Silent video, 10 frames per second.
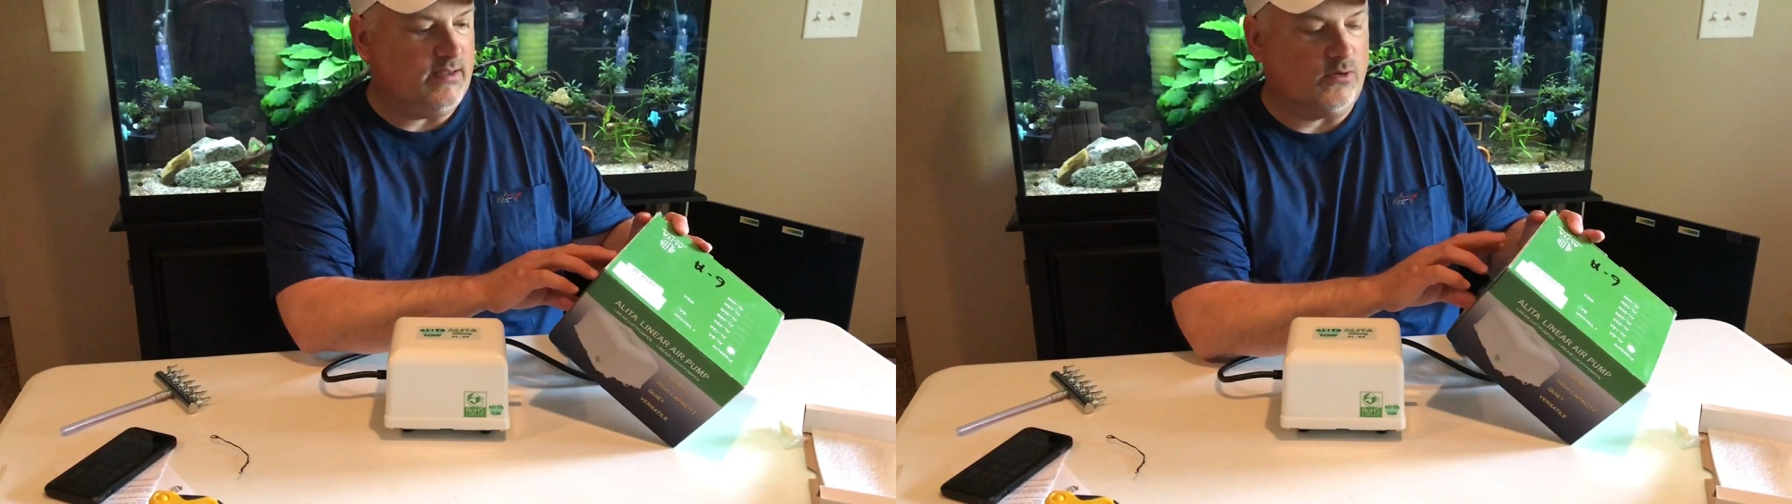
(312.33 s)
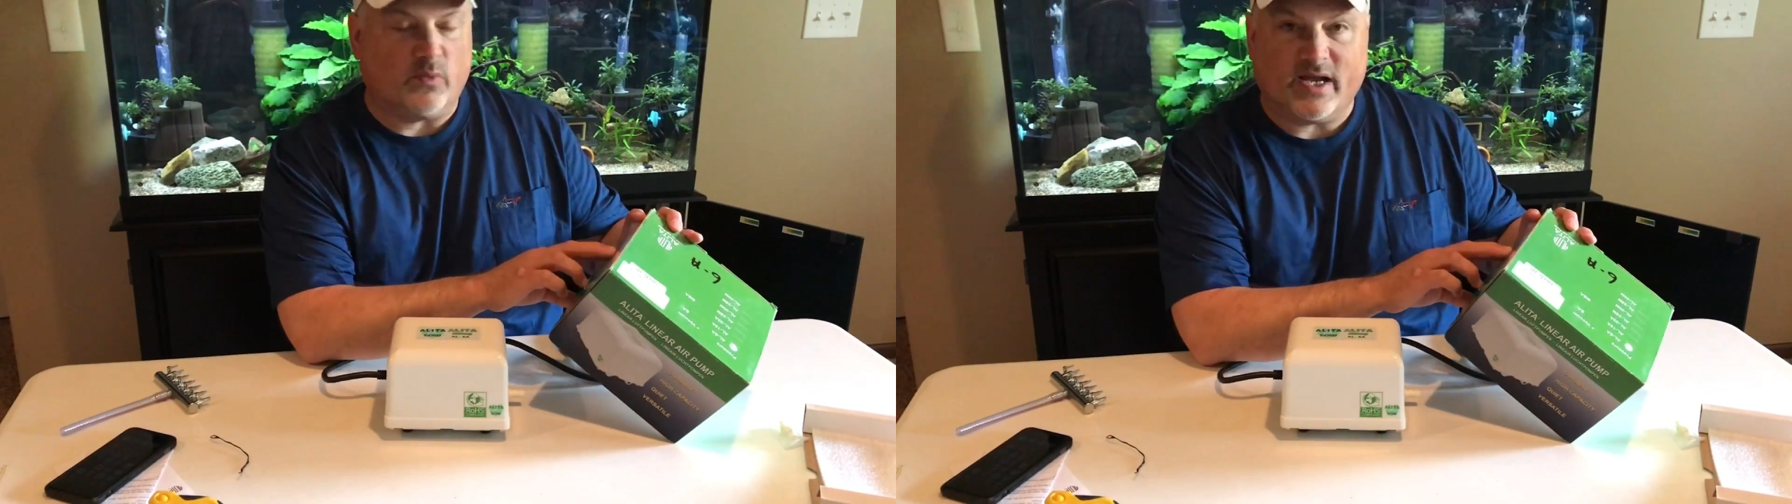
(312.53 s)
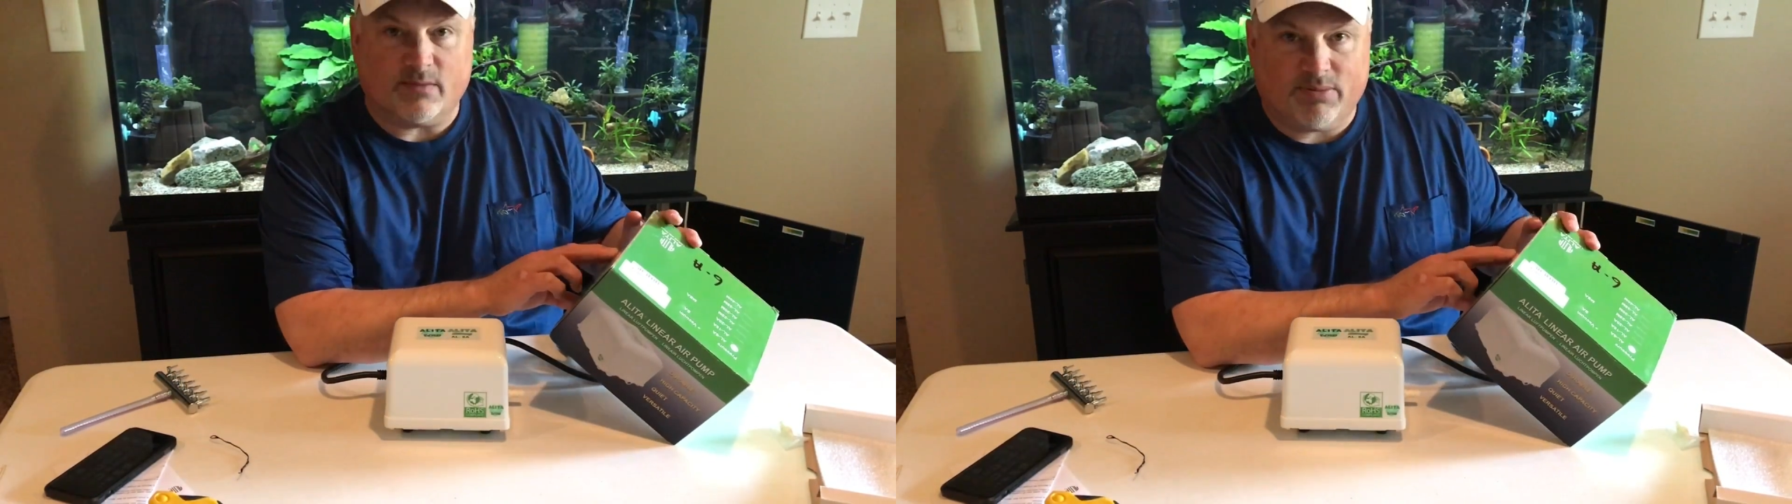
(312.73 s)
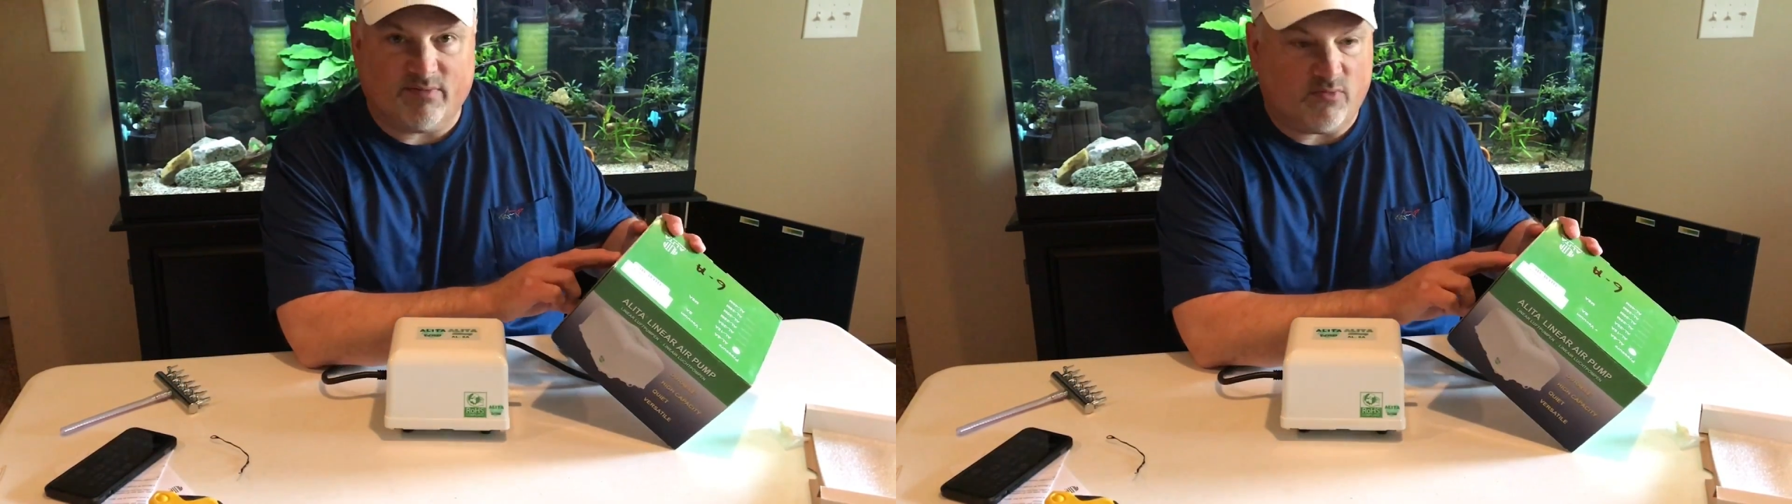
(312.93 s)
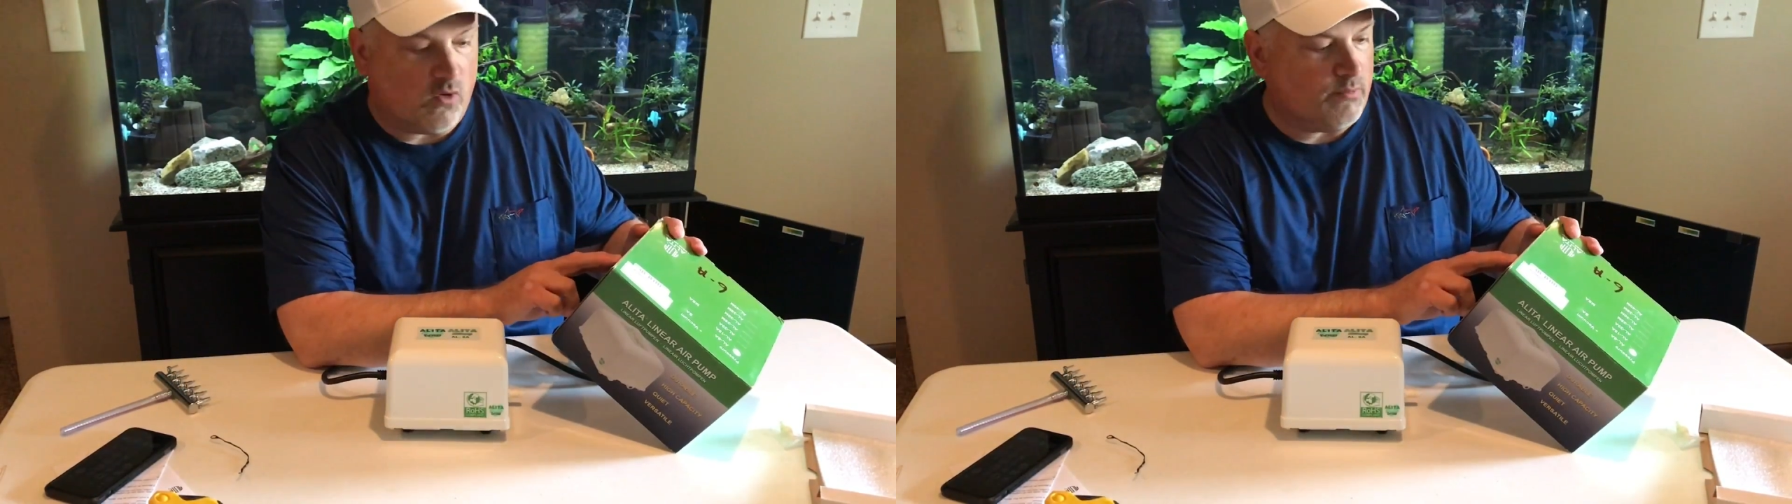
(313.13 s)
the rated
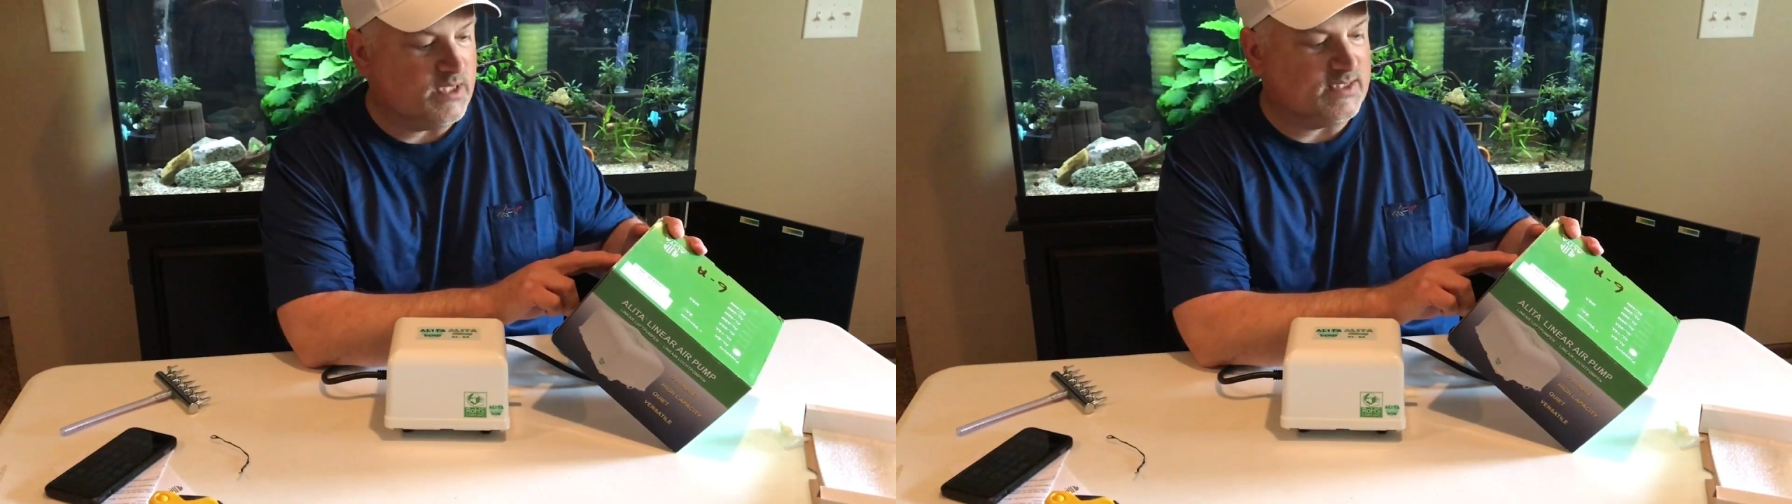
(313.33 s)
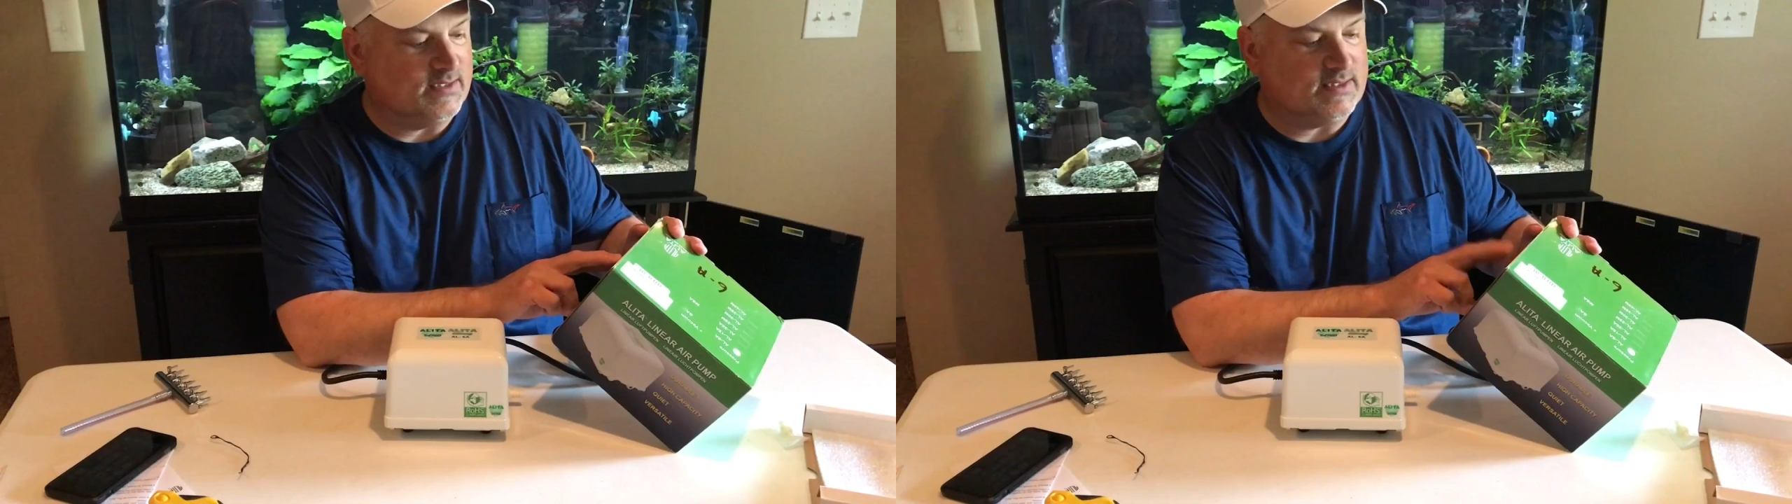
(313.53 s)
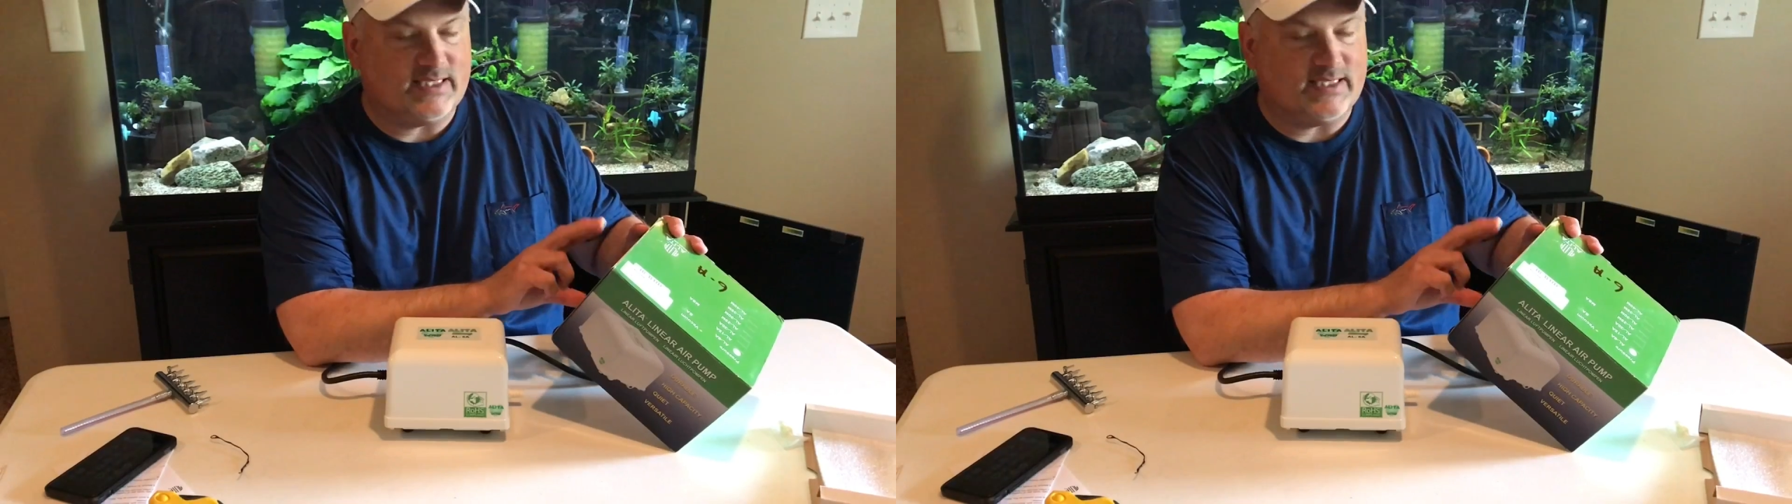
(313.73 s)
performance is